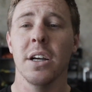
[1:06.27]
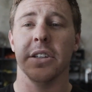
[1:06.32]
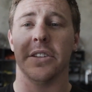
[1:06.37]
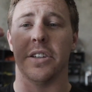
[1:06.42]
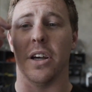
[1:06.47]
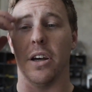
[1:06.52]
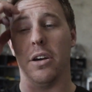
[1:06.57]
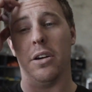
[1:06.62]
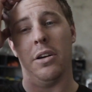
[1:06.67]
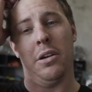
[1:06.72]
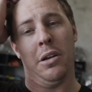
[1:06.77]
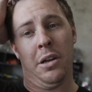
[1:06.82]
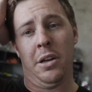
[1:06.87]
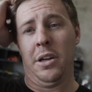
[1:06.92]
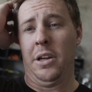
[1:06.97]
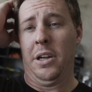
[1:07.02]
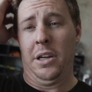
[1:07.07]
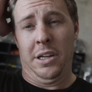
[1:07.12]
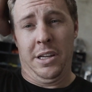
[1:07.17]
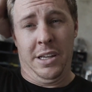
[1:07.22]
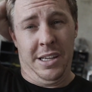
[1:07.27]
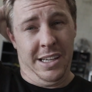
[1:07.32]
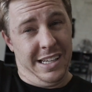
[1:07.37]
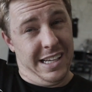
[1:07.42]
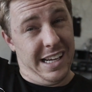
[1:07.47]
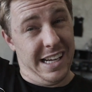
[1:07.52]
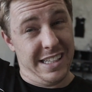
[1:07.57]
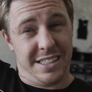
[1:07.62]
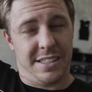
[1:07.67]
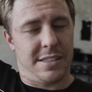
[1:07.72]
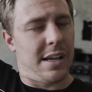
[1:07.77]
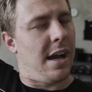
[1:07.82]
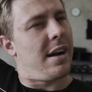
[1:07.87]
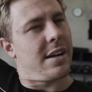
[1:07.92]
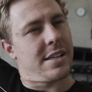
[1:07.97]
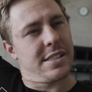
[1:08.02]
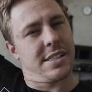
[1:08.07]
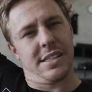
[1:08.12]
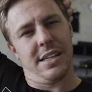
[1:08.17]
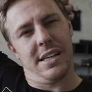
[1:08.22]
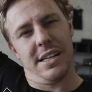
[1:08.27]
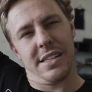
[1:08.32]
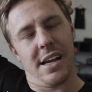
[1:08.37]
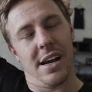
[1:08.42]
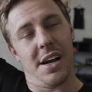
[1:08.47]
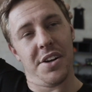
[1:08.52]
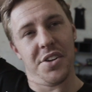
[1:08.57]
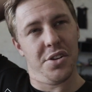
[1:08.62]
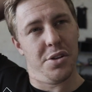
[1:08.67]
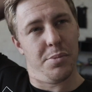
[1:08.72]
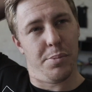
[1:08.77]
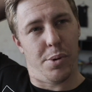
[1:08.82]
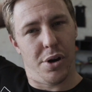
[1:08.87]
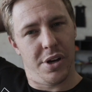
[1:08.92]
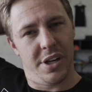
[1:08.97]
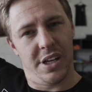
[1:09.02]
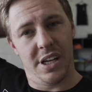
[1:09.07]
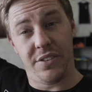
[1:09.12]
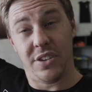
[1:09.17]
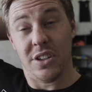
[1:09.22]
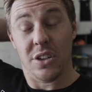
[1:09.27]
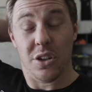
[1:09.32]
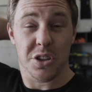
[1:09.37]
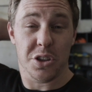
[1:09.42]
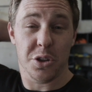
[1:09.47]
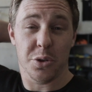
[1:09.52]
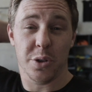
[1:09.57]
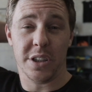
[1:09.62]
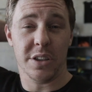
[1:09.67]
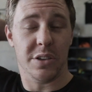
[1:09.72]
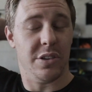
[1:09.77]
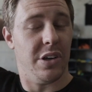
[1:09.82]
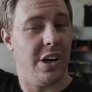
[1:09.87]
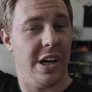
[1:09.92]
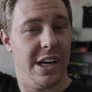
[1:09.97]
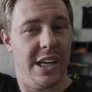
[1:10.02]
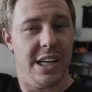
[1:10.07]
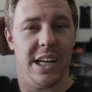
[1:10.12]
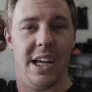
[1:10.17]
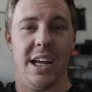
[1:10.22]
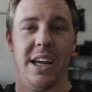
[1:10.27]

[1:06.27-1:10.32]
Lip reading: So it sucks, it's hard on the body if you're not doing it right,